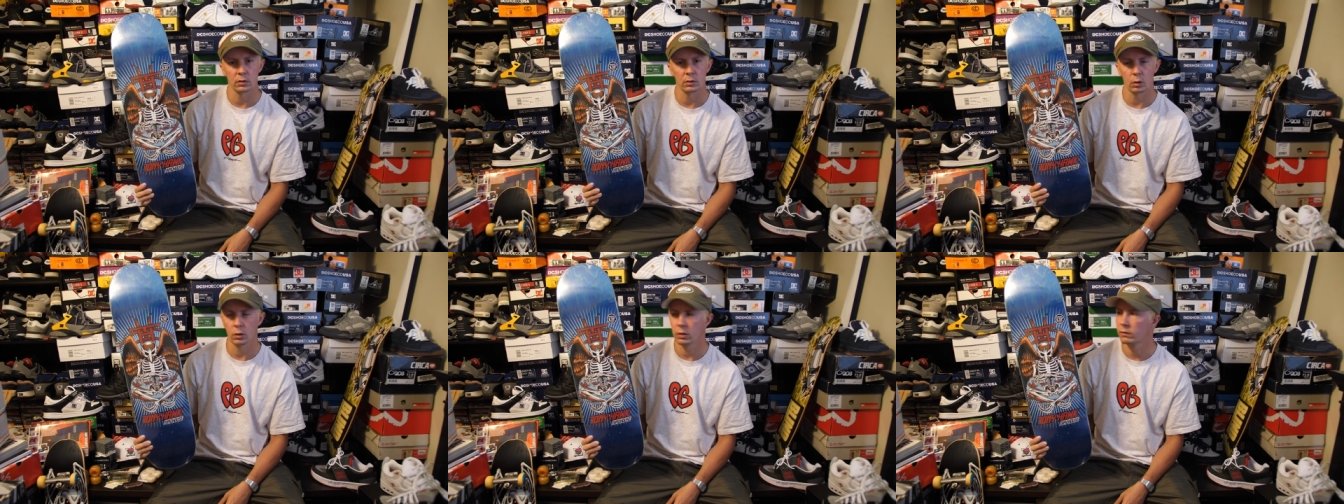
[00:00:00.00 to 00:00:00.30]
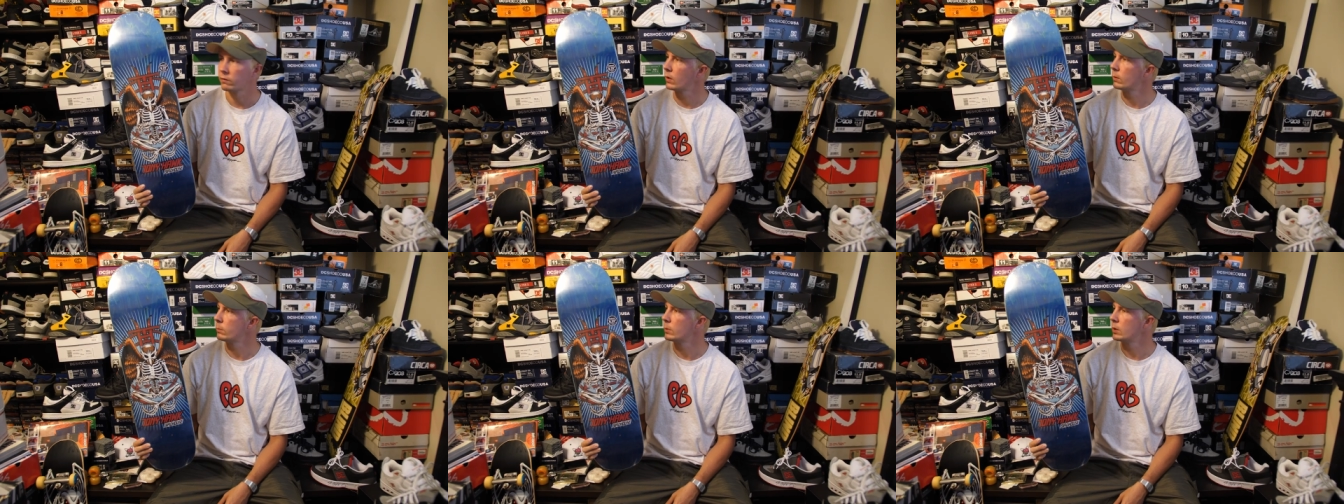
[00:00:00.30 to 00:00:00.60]
stole
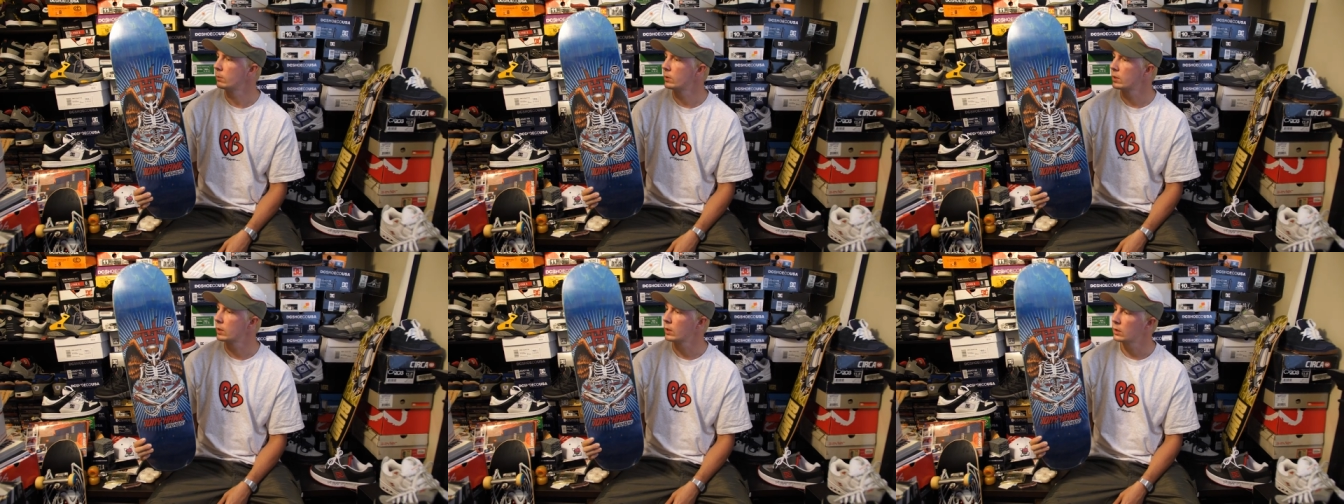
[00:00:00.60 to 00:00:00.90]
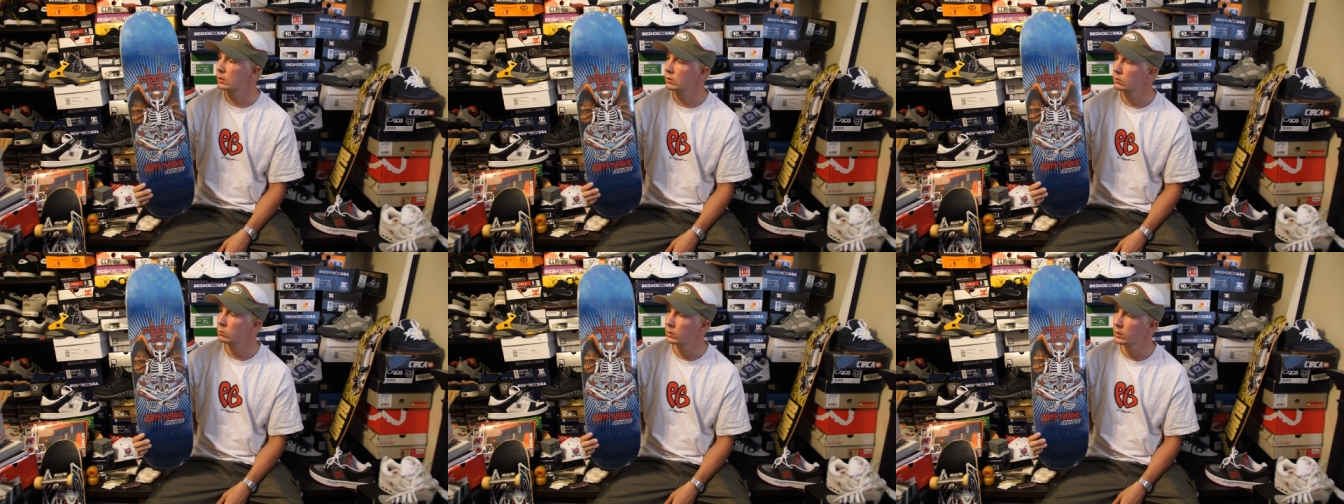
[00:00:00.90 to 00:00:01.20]
it from me
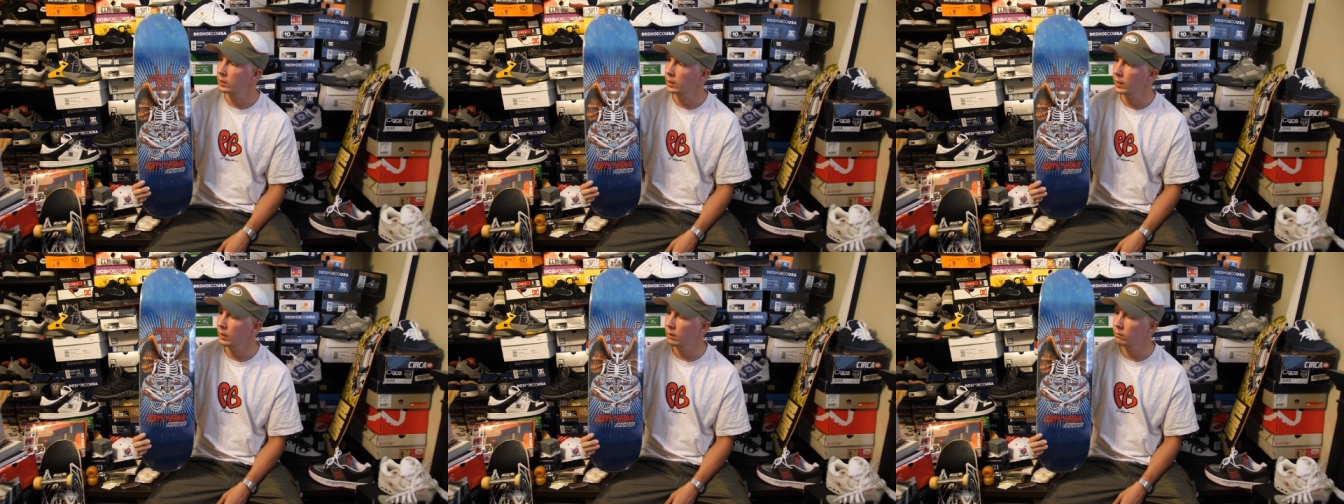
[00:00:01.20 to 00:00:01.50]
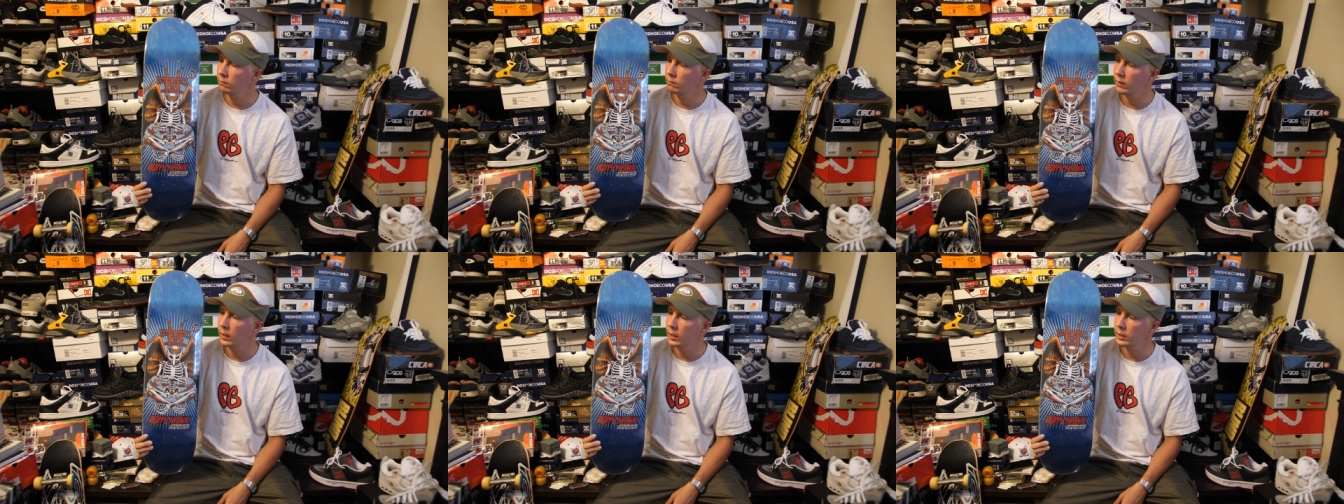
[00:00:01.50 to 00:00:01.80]
because we
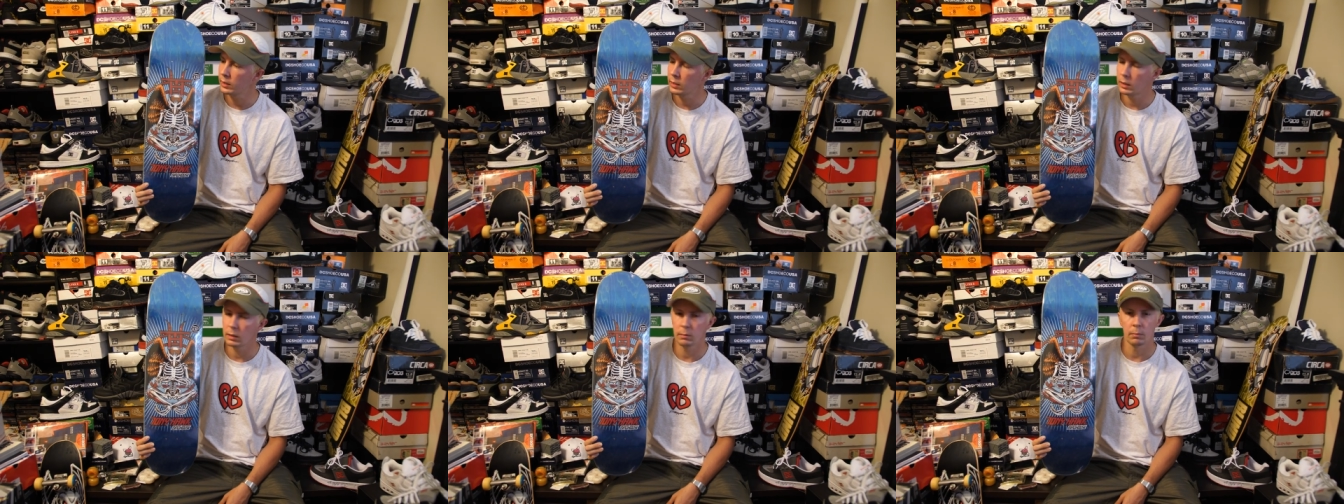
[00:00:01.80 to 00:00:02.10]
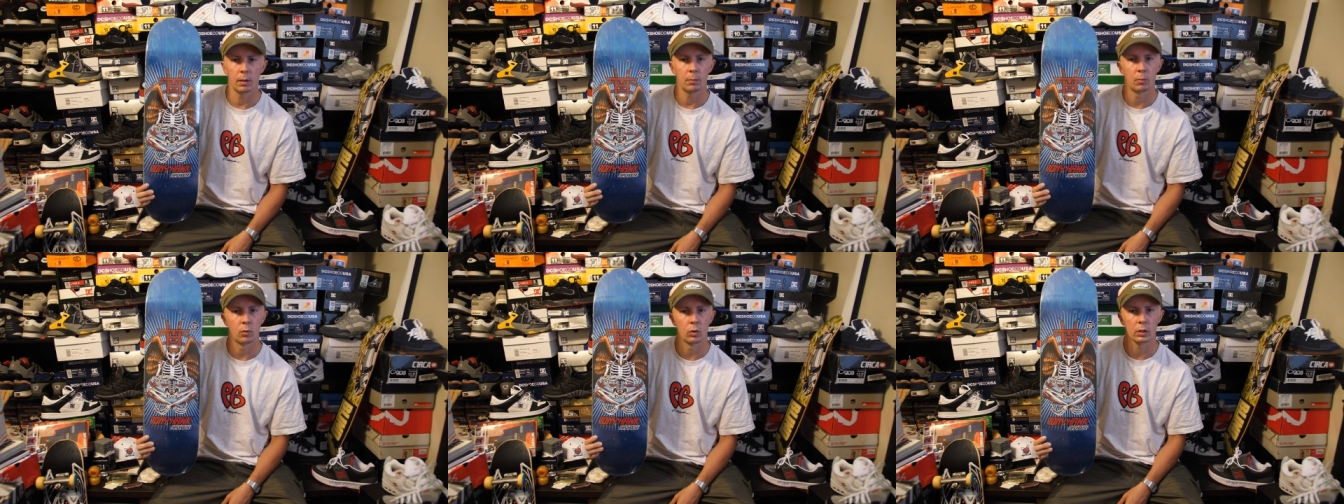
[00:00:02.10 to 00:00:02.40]
can't find it in
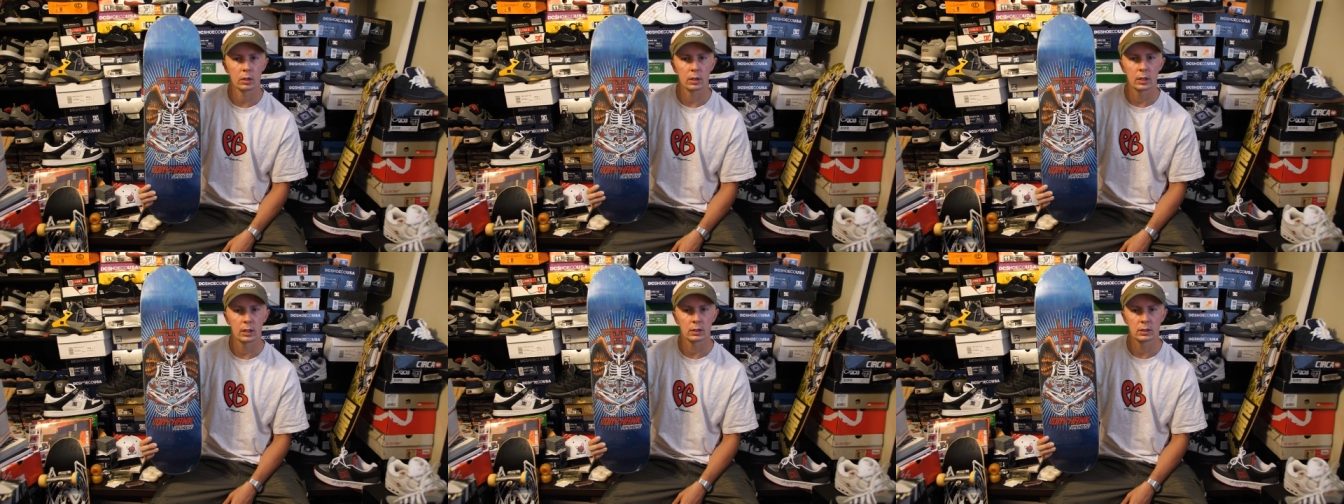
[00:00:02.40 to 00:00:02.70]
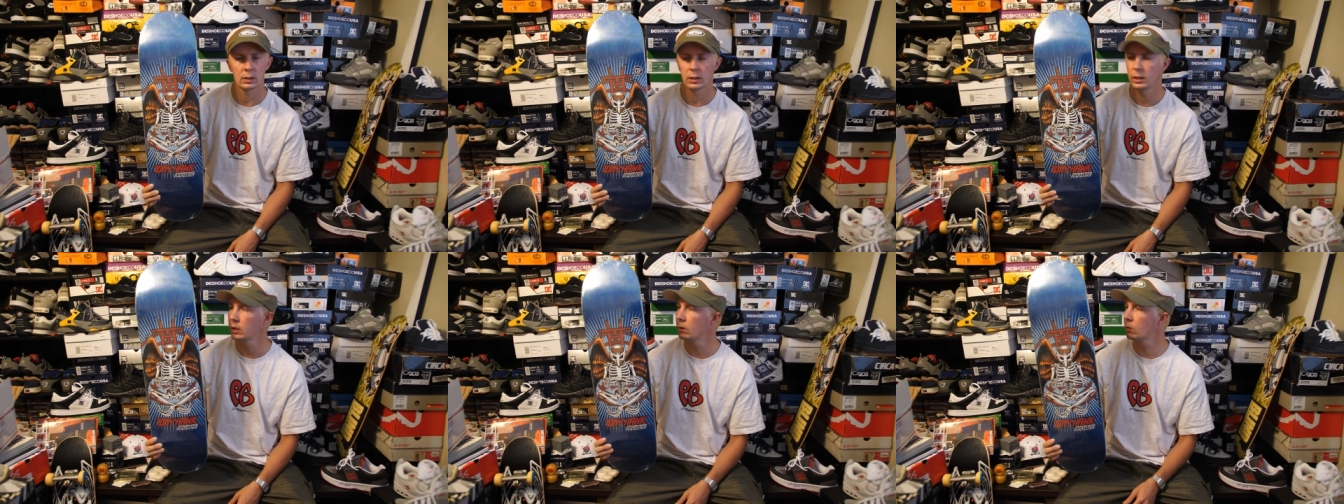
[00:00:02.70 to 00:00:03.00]
my board
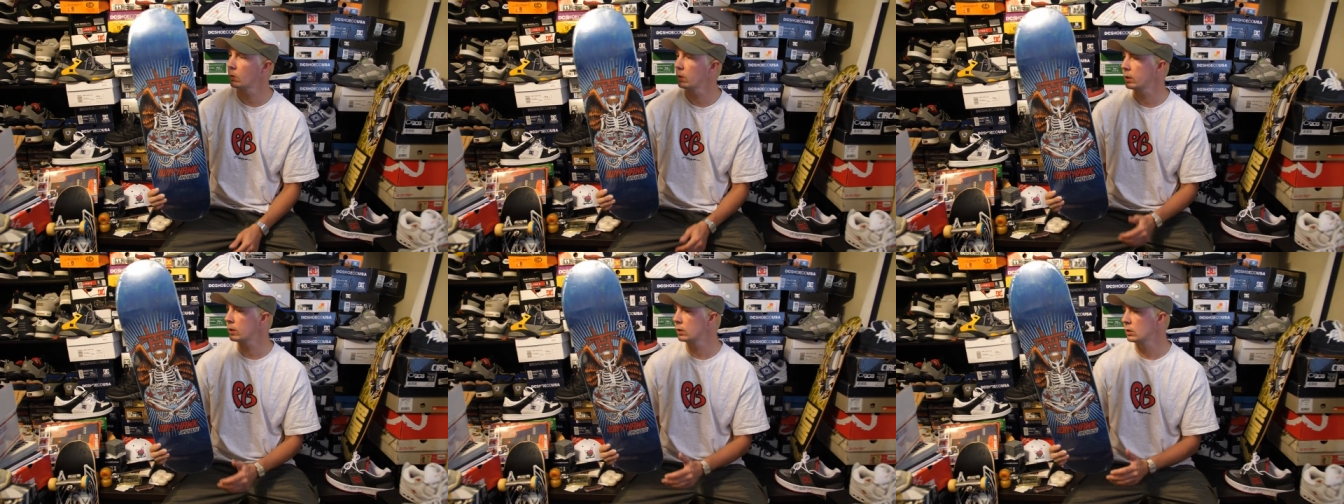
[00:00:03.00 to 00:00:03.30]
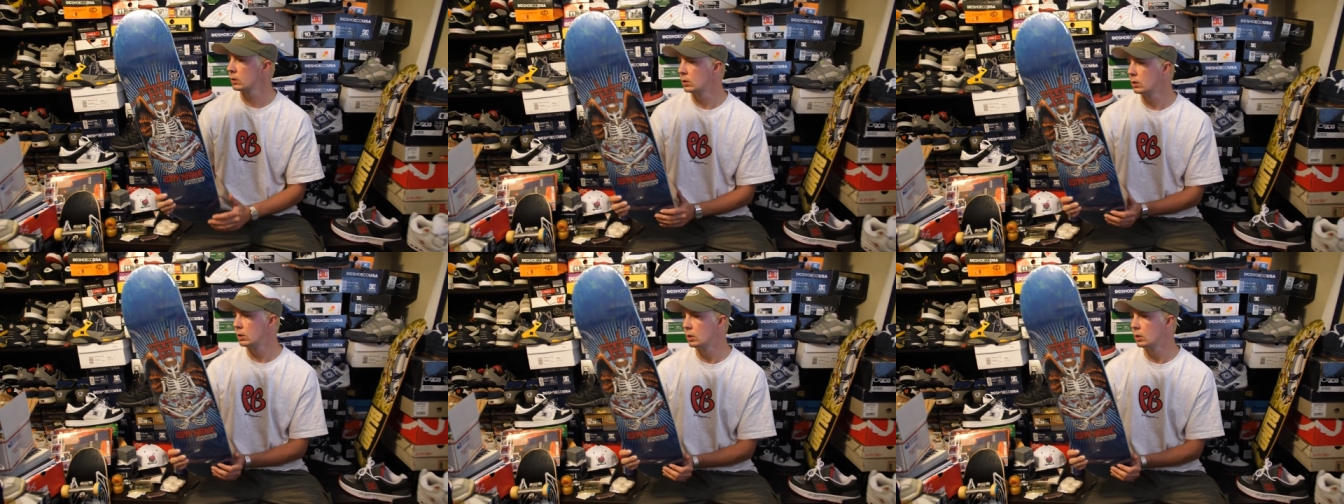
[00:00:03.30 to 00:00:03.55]
collection anywhere